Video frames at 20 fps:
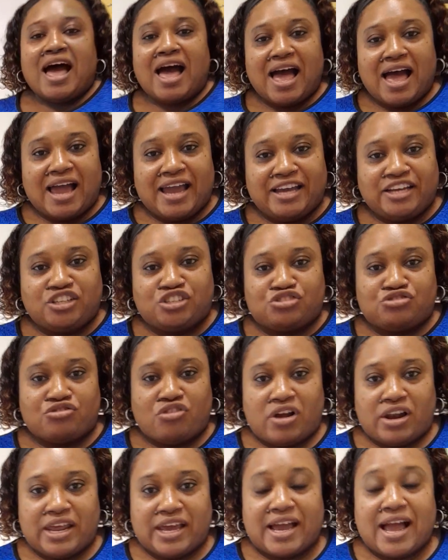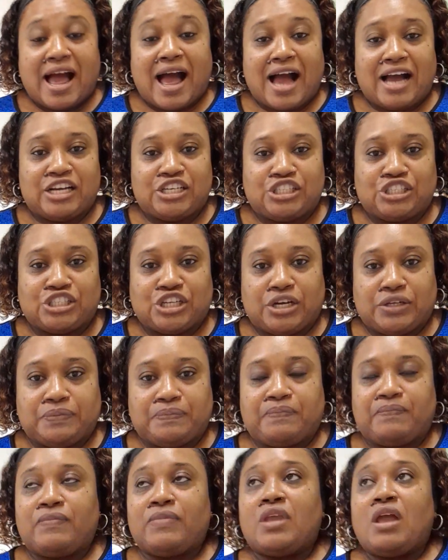hydraulic action.
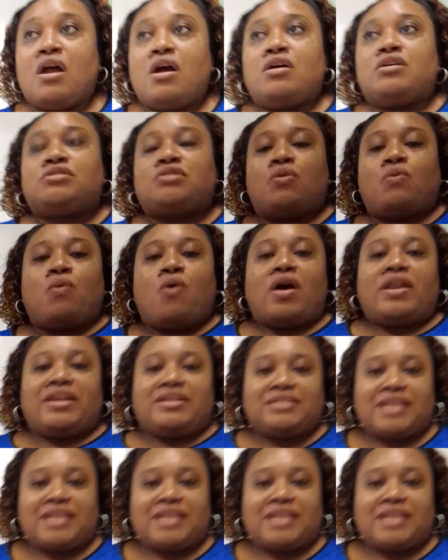So what is